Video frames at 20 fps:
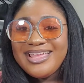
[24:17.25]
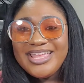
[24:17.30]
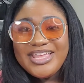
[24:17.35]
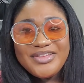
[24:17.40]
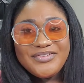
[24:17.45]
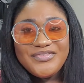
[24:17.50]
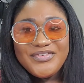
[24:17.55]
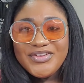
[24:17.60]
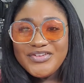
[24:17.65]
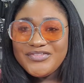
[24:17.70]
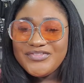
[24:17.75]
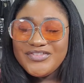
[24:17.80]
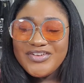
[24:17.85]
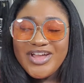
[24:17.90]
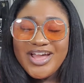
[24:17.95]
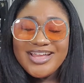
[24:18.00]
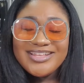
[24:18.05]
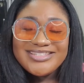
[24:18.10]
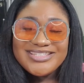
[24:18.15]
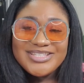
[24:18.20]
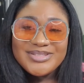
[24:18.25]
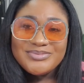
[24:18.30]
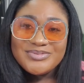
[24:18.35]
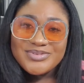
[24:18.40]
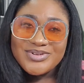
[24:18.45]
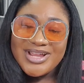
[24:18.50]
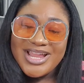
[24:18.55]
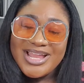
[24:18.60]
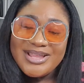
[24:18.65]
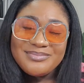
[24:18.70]
If you've not
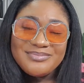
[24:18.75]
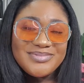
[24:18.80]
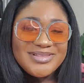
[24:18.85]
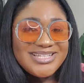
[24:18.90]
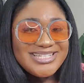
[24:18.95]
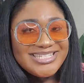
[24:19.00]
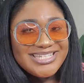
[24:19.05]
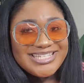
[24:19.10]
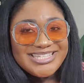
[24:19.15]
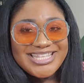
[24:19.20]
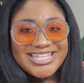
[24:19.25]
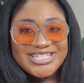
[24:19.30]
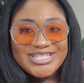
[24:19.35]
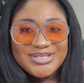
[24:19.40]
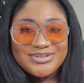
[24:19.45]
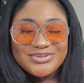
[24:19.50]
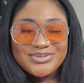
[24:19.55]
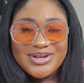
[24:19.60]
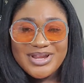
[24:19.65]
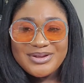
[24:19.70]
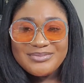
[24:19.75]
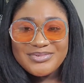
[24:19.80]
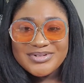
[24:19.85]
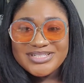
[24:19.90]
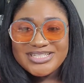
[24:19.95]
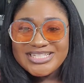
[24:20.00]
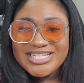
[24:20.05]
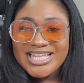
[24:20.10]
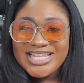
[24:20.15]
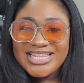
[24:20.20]
subscribed, please hit that subscribe
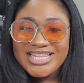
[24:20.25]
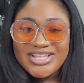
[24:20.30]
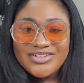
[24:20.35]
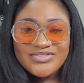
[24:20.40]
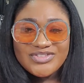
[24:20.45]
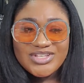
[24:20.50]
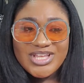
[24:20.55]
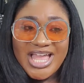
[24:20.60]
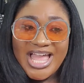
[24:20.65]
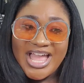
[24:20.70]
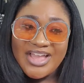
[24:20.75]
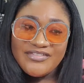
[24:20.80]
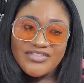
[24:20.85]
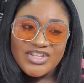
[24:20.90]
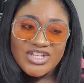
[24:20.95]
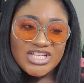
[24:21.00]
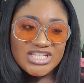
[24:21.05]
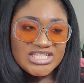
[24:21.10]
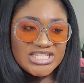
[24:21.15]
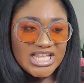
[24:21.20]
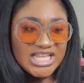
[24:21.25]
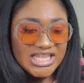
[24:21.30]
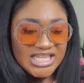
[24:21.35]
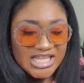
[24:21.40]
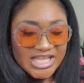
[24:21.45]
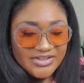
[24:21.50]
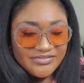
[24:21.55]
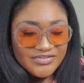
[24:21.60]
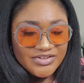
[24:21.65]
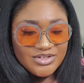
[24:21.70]
button. I'd love to have you because I
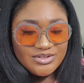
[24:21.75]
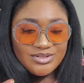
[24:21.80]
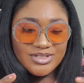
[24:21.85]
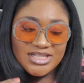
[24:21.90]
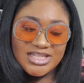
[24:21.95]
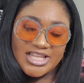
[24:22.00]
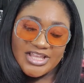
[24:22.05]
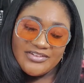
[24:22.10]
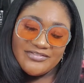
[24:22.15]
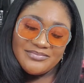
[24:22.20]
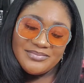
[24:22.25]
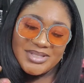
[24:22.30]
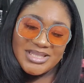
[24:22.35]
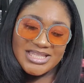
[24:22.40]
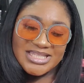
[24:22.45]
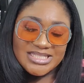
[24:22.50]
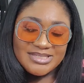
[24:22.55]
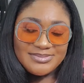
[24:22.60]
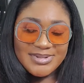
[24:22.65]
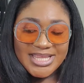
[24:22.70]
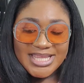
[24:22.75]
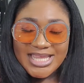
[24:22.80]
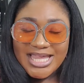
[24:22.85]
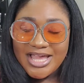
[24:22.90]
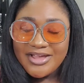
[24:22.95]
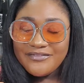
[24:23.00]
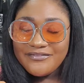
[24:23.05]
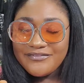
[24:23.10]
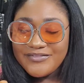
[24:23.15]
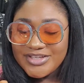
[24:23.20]
love you. You love me. Let's make it
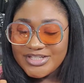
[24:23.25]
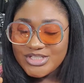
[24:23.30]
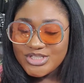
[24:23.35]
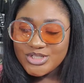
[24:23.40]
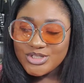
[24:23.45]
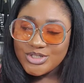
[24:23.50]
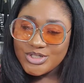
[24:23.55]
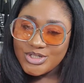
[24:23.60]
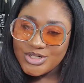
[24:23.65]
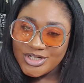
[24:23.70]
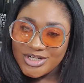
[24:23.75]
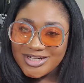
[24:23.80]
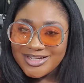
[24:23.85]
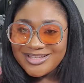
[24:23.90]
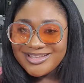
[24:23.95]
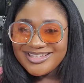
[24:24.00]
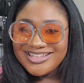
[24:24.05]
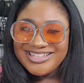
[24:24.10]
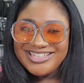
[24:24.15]
official, girl.